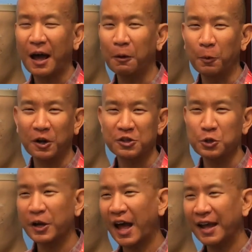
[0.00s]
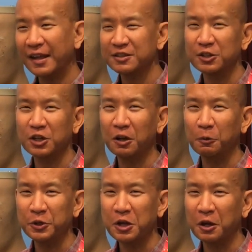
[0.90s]
Whereas you and I, as an adult,
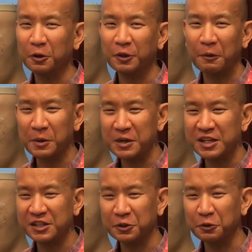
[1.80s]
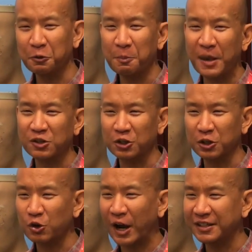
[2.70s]
would know that we need to make sure to
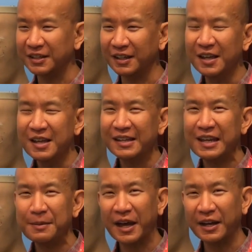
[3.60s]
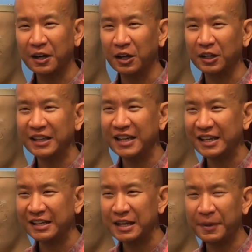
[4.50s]
try to keep that area clean
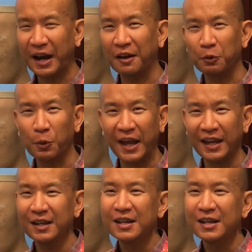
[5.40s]
and keep it out of the way.